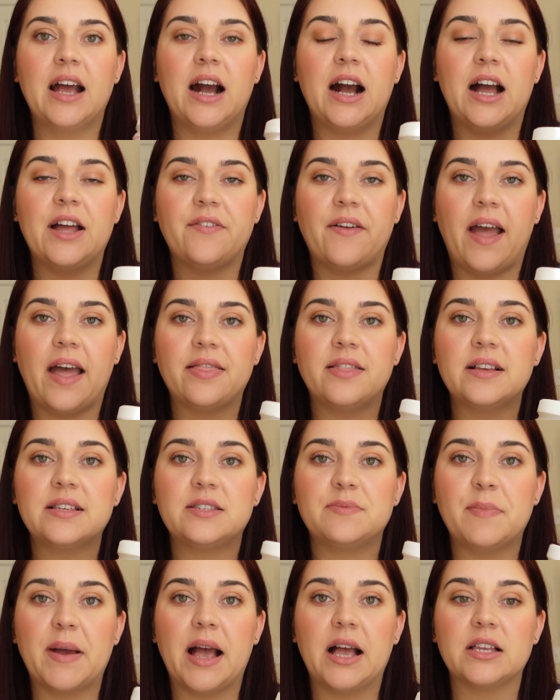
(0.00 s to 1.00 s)
I've had
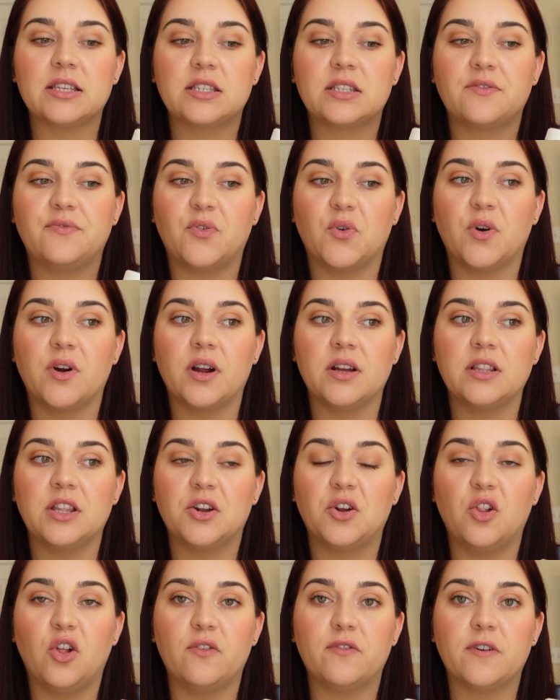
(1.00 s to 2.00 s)
this mask for a
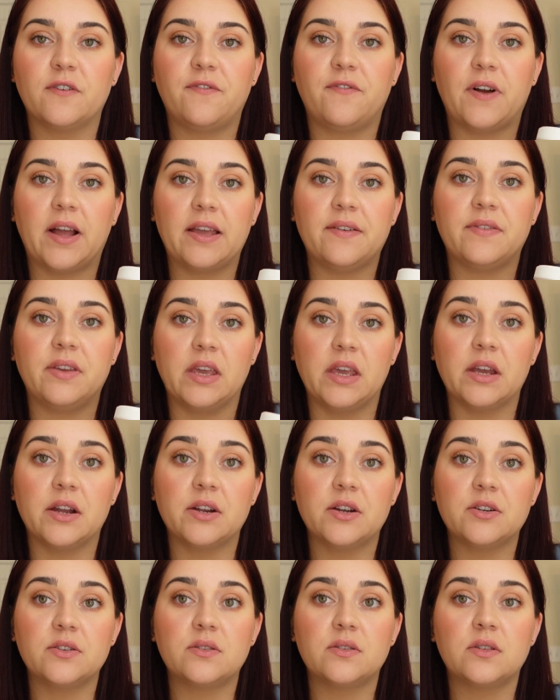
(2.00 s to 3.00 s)
little over 5
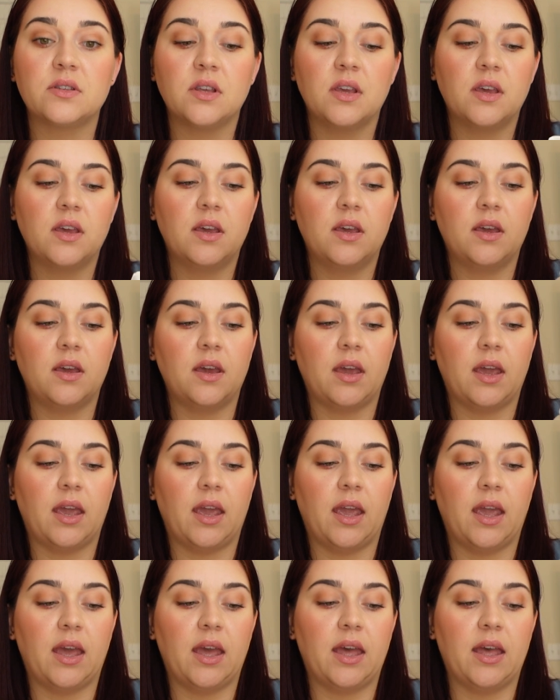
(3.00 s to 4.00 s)
years,
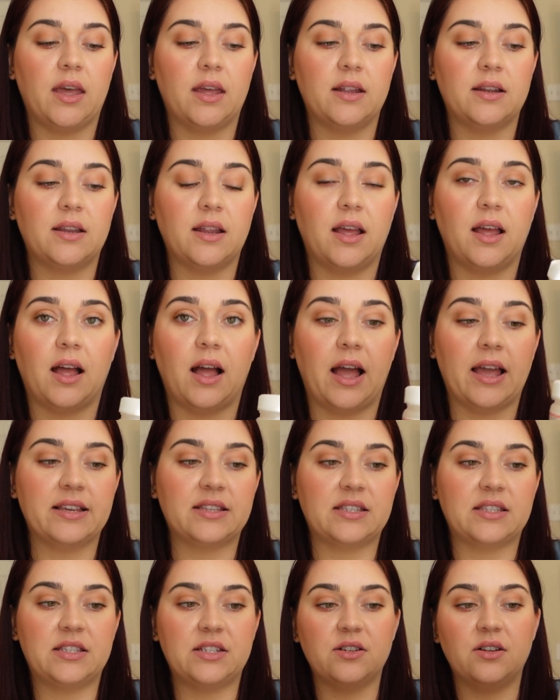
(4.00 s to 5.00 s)
and I
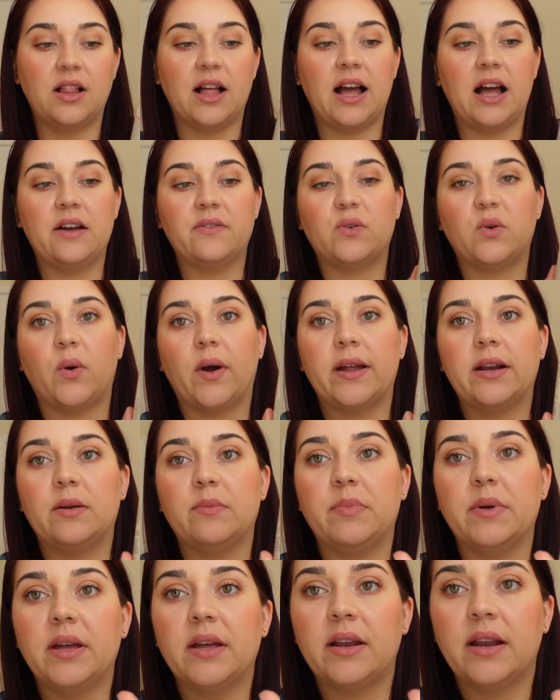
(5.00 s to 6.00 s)
still have quite a
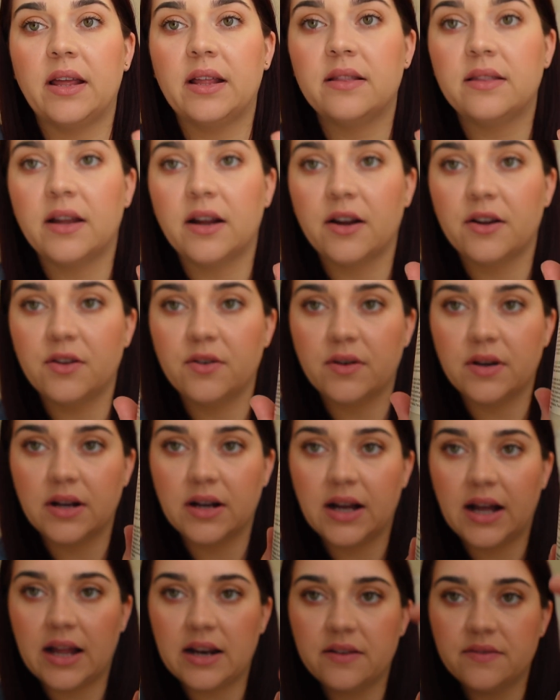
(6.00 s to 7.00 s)
bit in there. You can
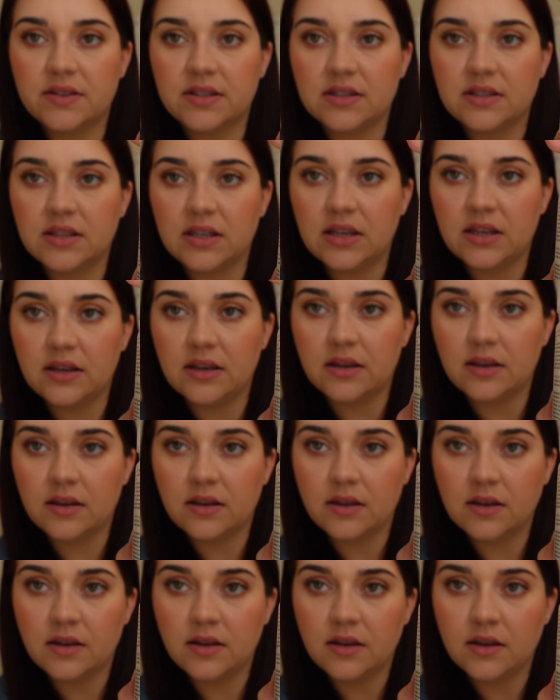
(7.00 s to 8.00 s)
kind of see,
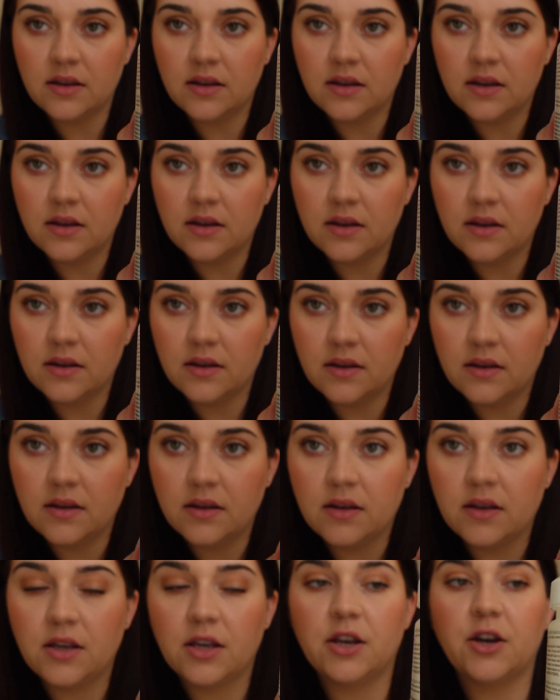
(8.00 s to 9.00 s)

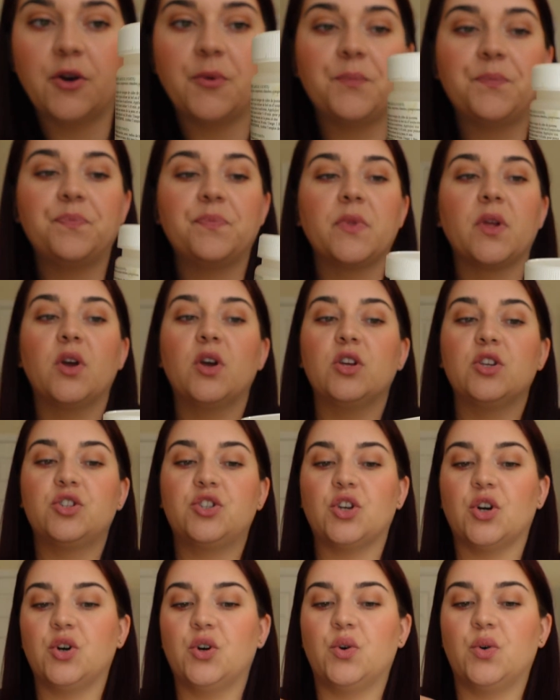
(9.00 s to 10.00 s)
you know.
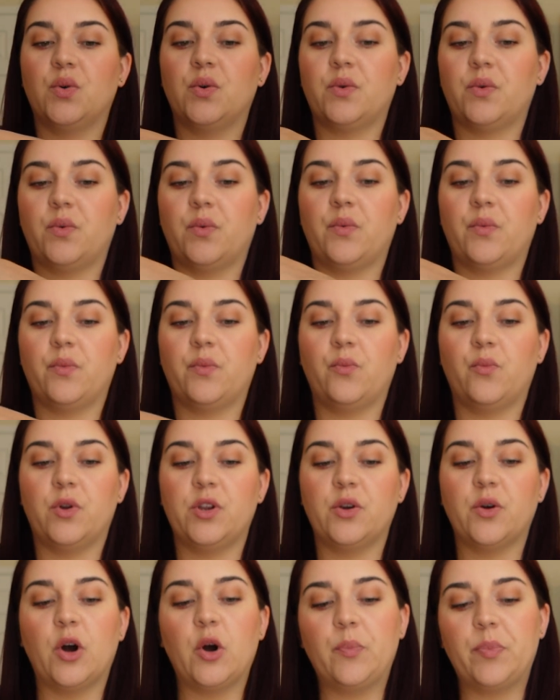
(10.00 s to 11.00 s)
So when
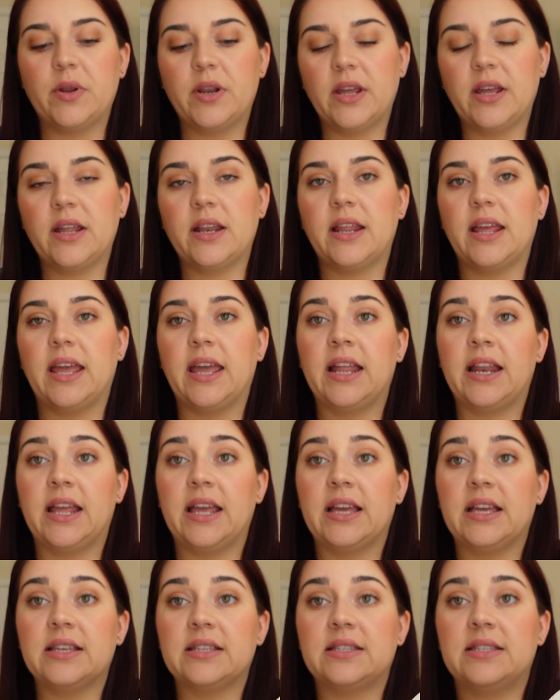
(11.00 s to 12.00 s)
you open it, it
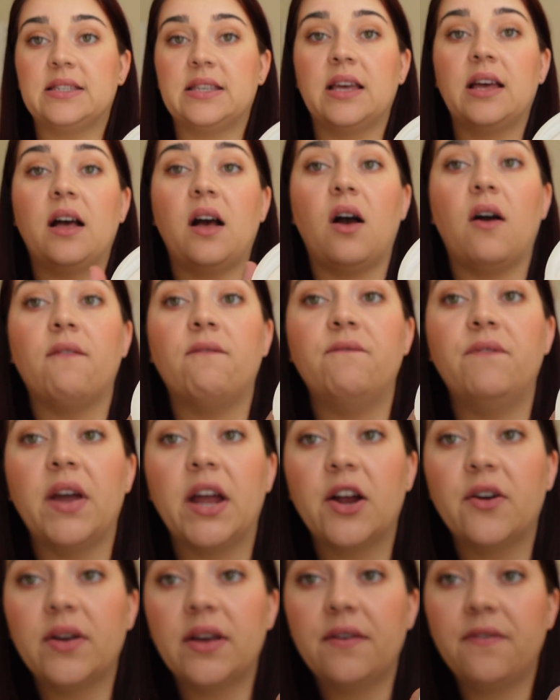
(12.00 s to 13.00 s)
is a
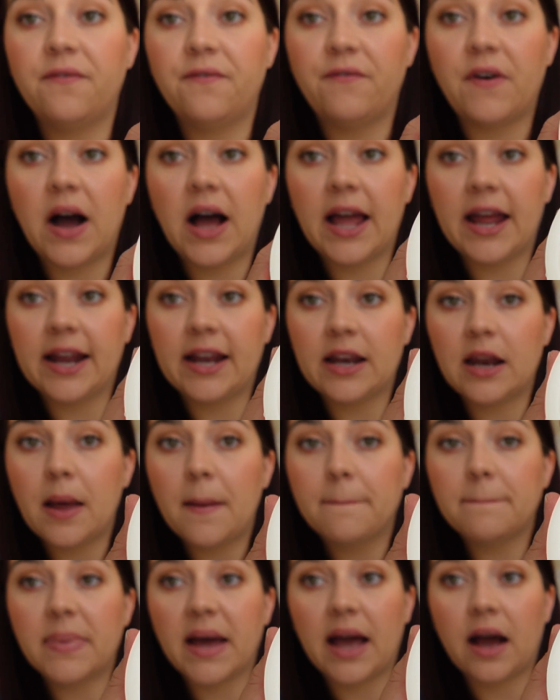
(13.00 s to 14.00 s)
very fine
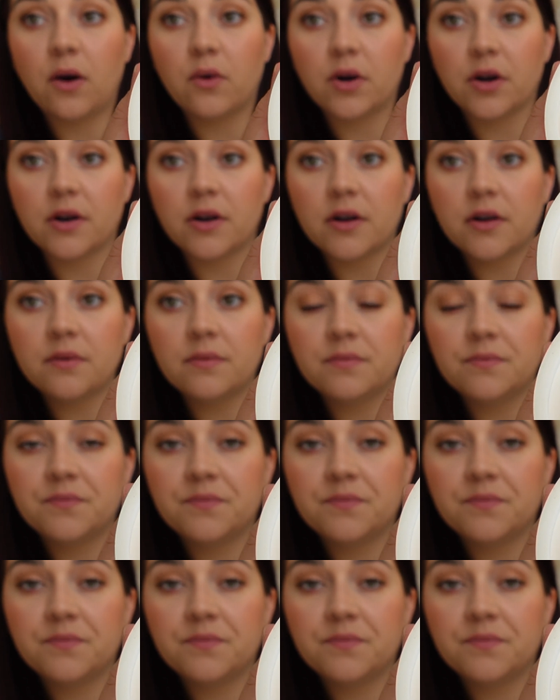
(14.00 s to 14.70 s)
powder,